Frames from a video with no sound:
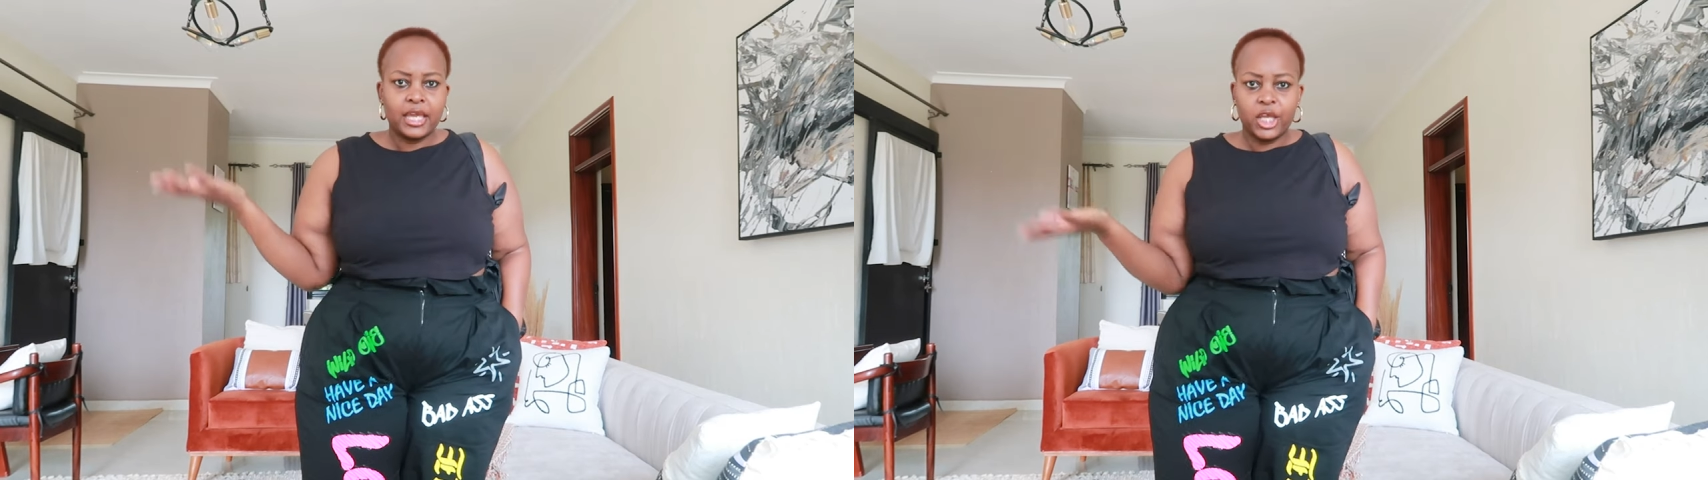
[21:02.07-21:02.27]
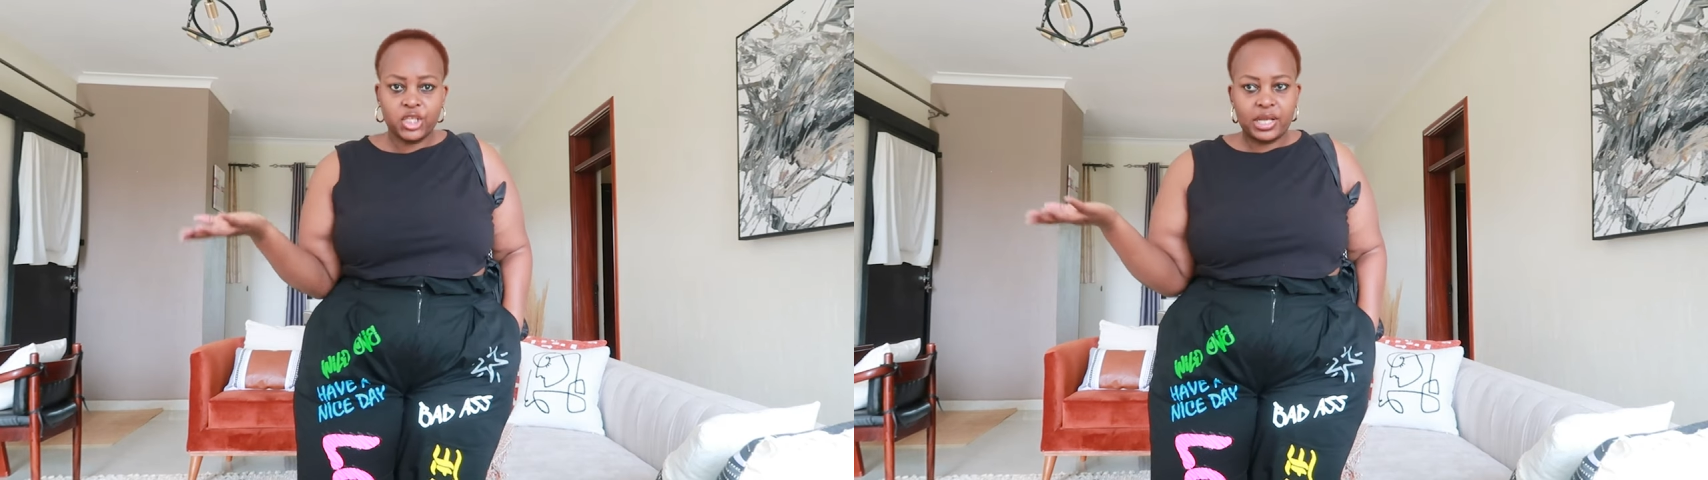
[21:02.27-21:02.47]

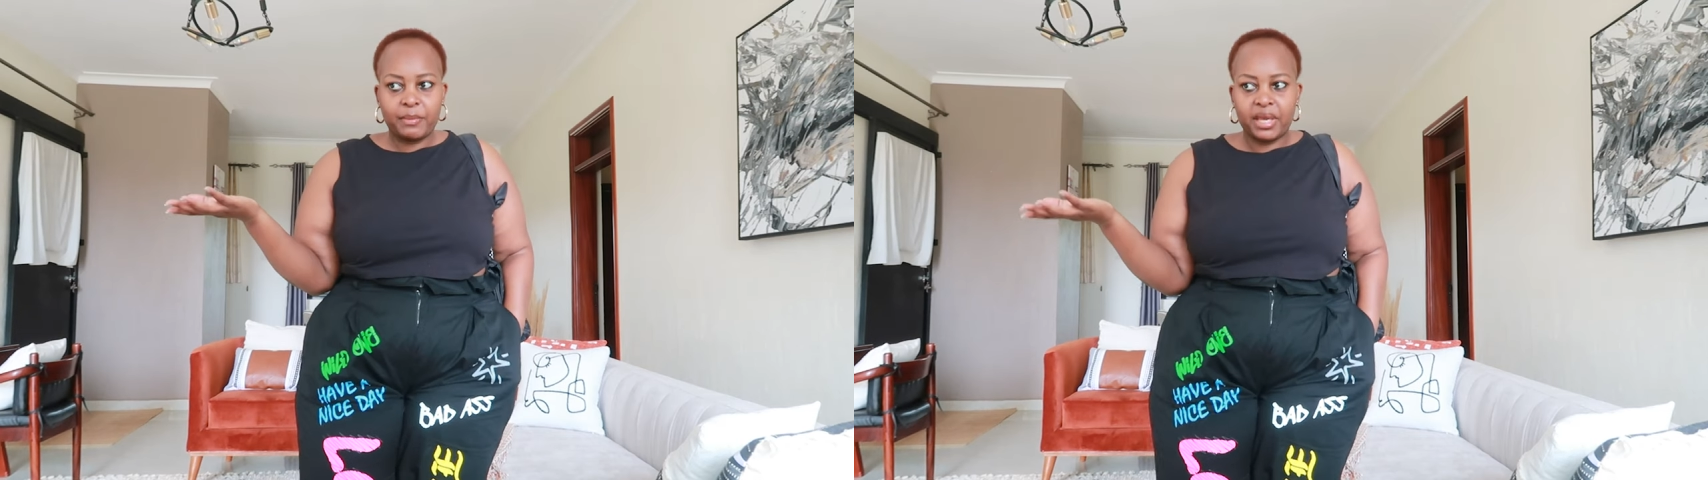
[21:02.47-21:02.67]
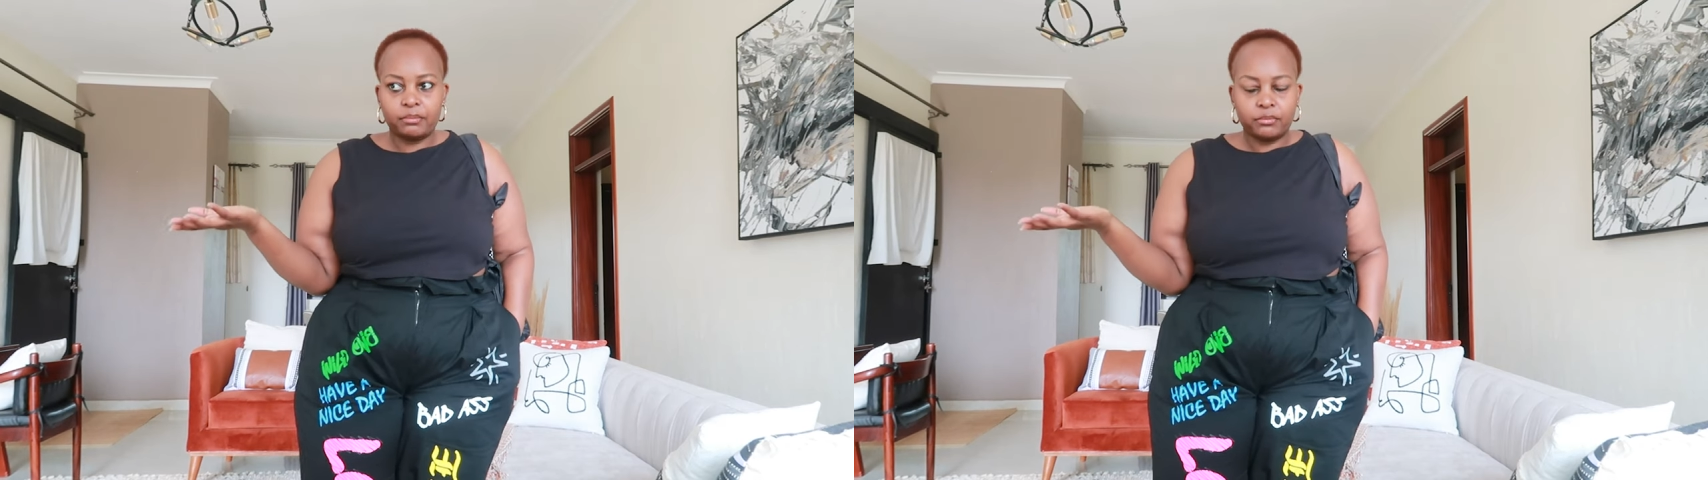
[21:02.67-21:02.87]
Each
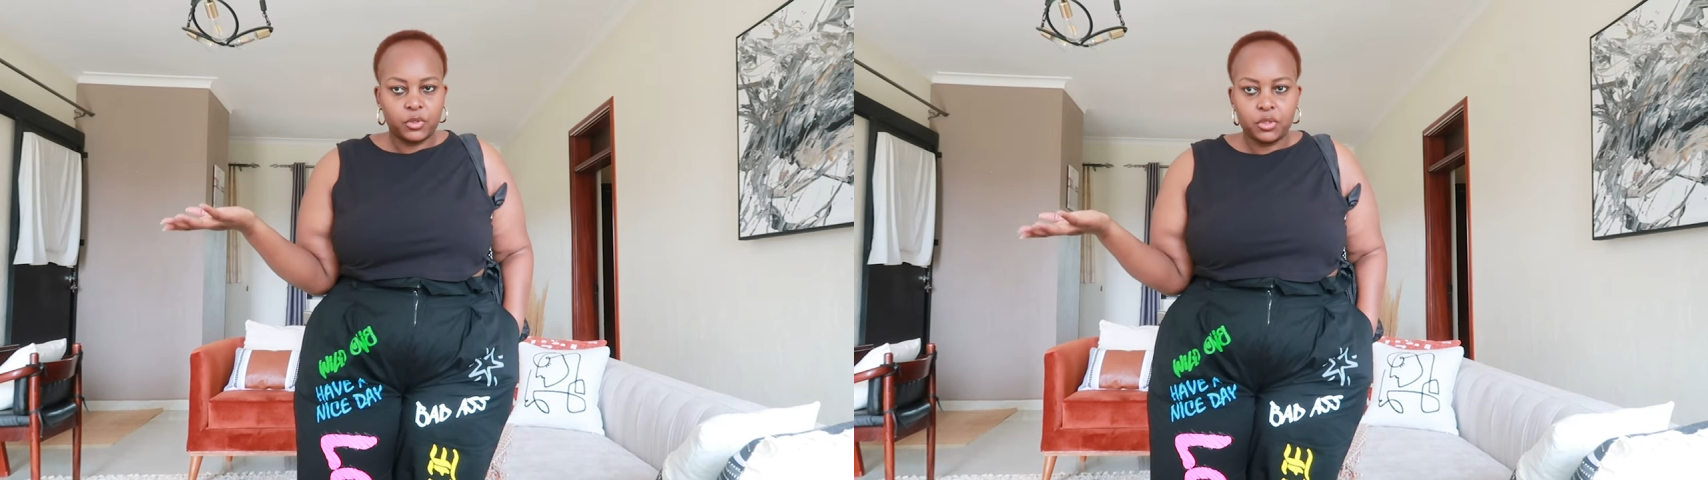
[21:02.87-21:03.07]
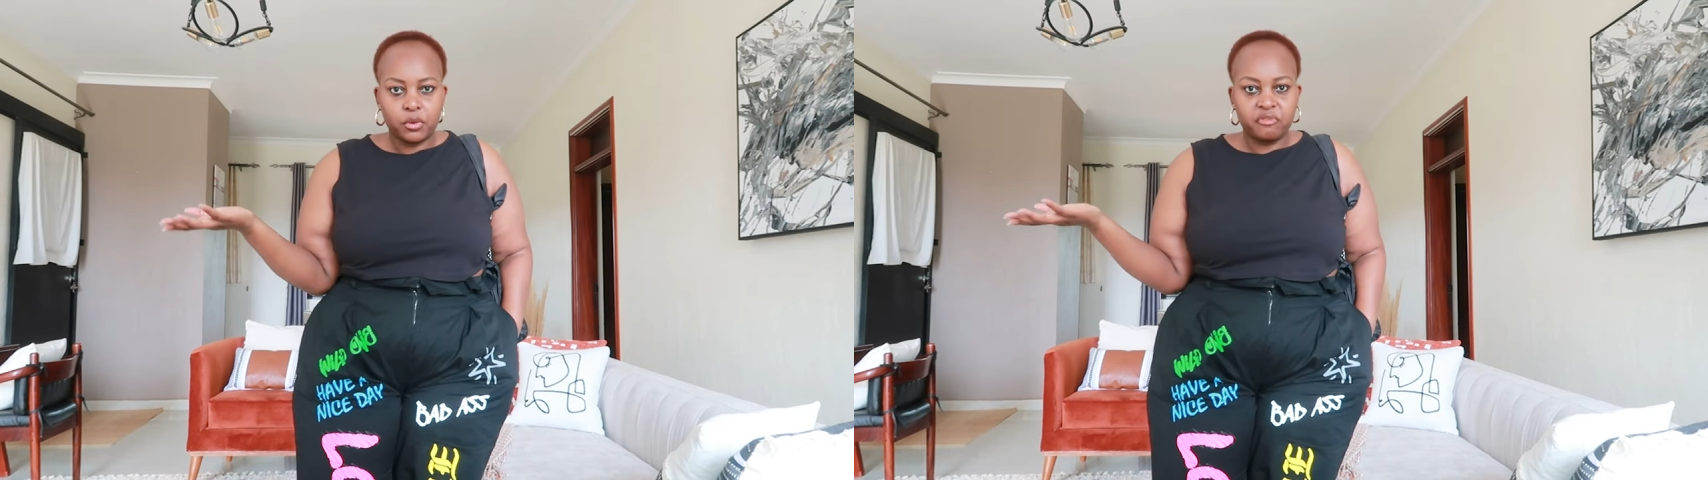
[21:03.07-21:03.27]
time I,
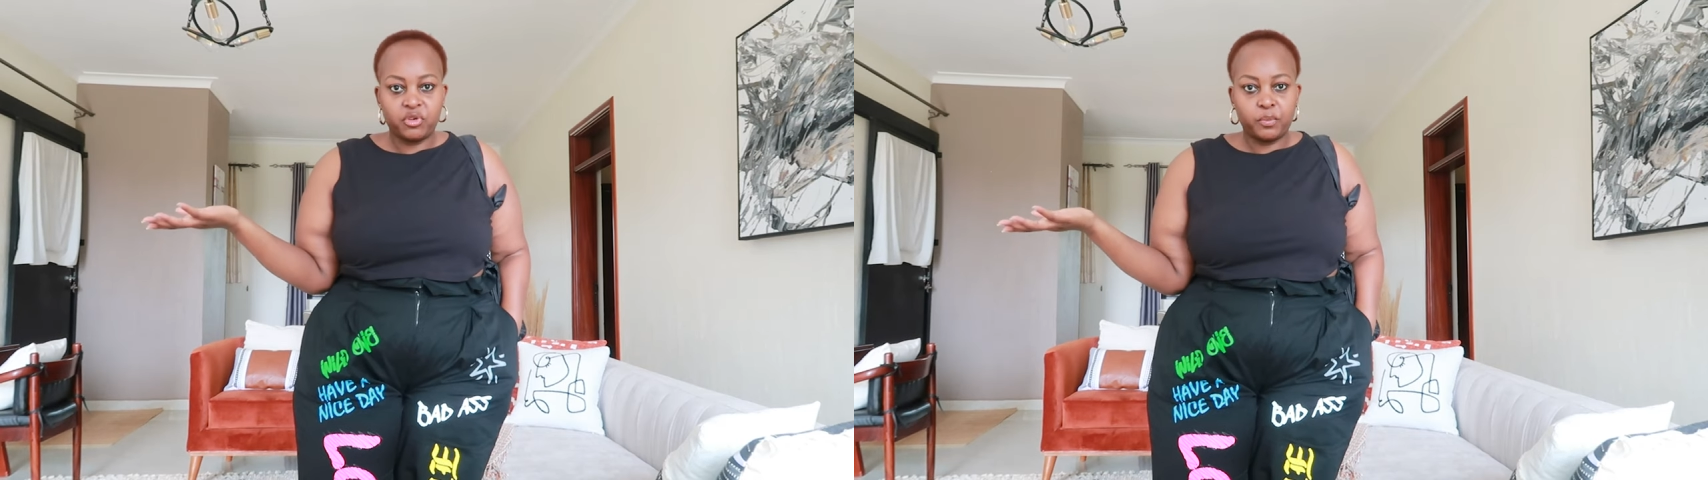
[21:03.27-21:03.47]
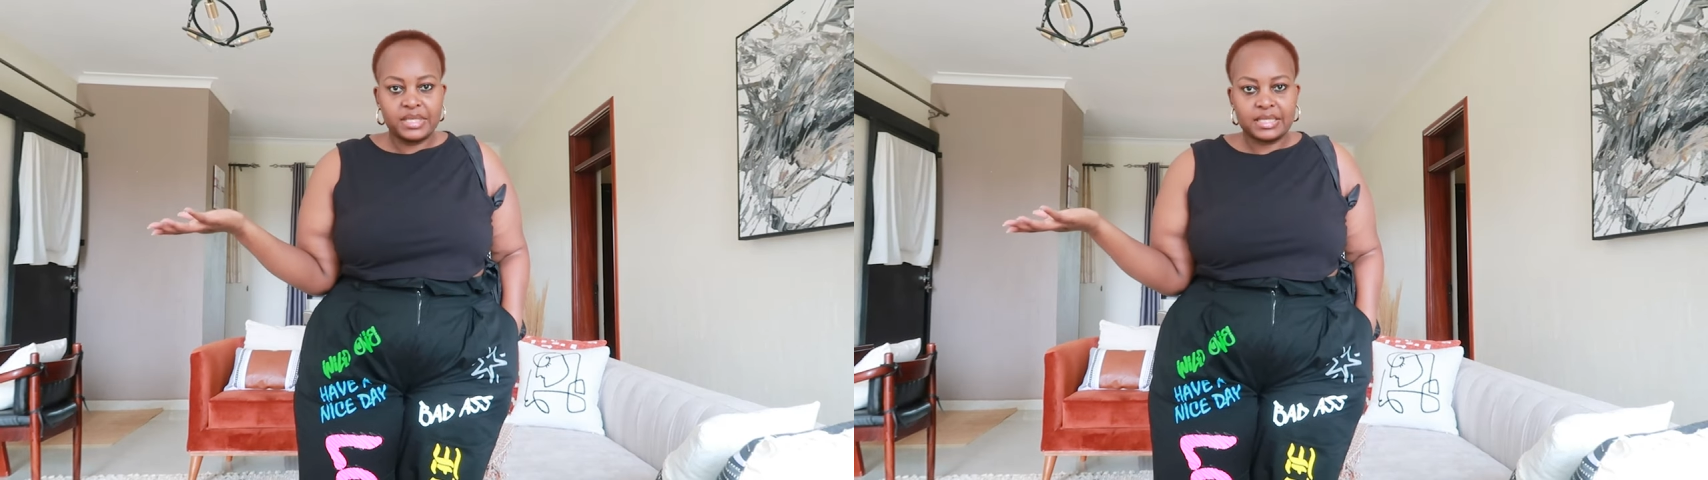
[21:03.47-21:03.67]
you know,
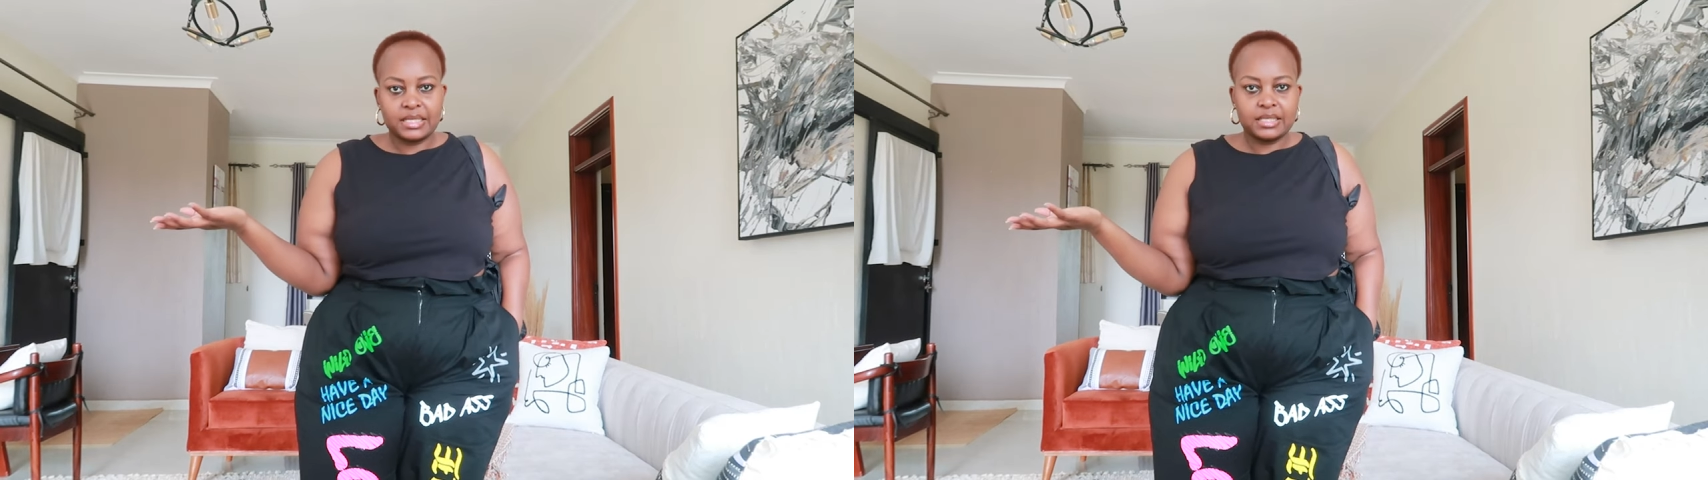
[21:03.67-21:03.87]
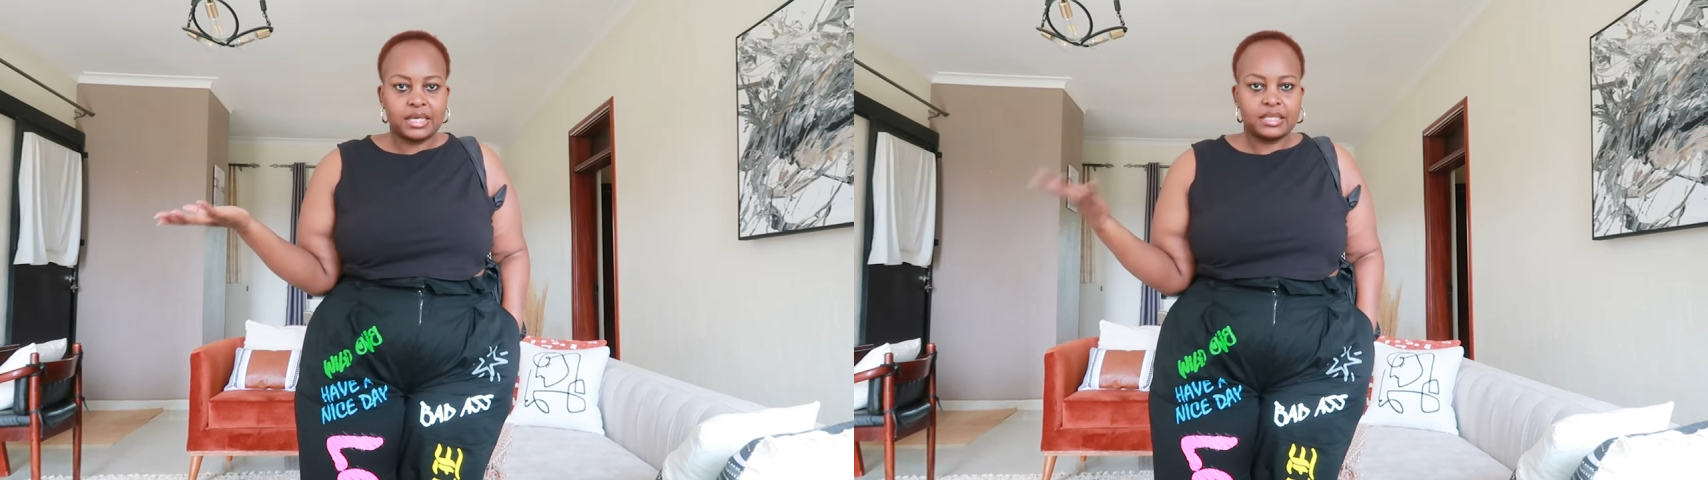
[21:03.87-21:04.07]
review
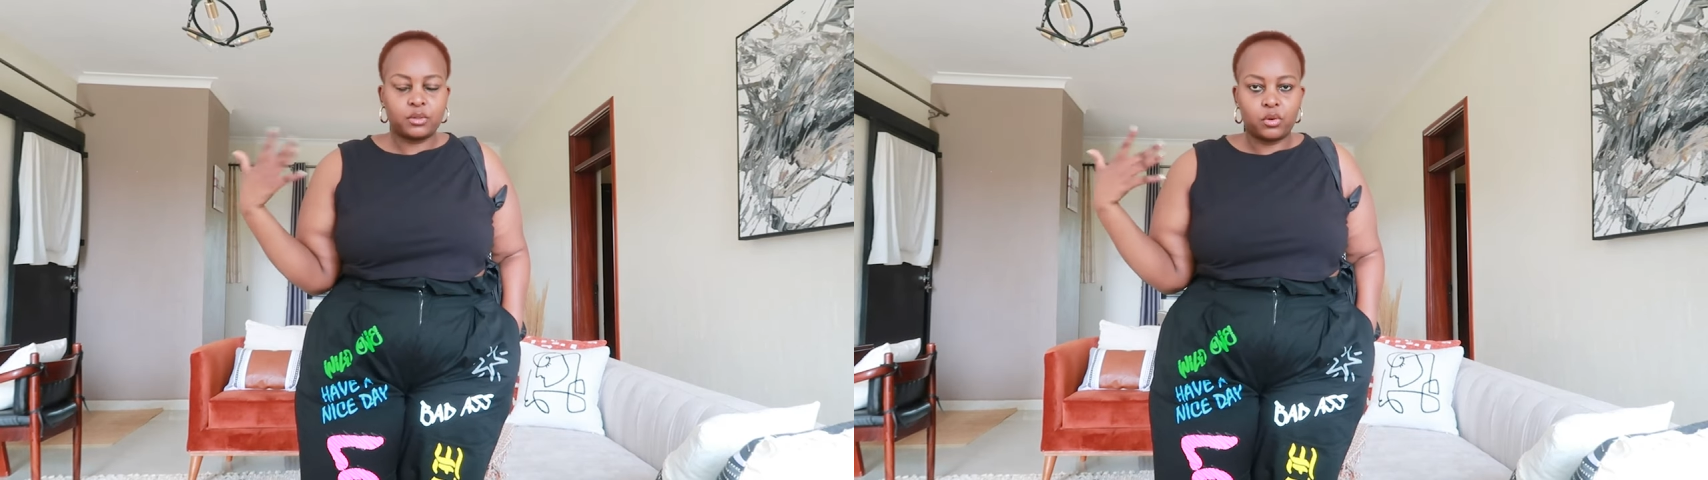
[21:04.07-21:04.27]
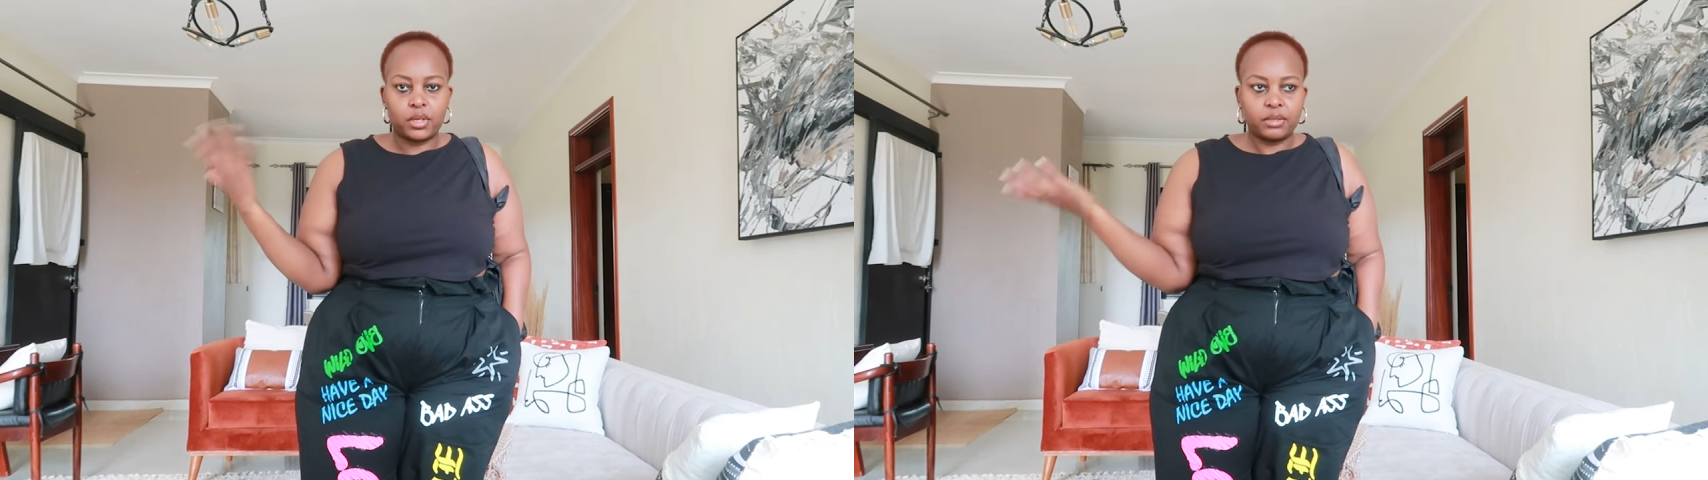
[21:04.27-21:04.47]
businesses
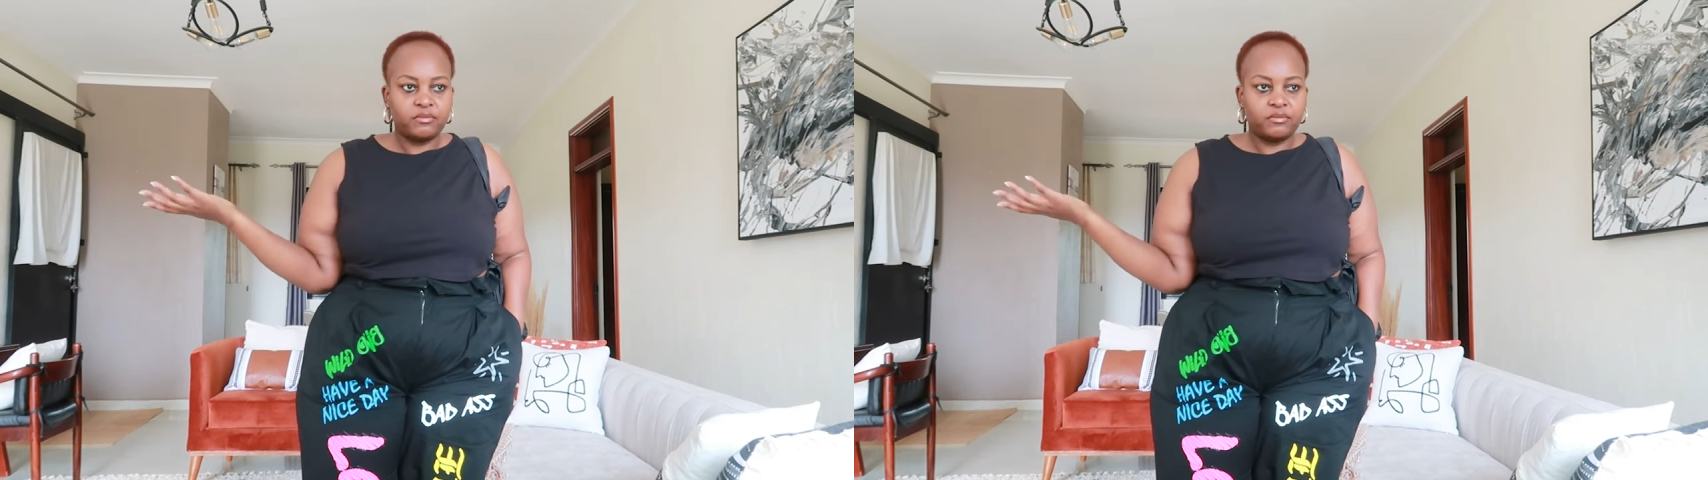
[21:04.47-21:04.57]
or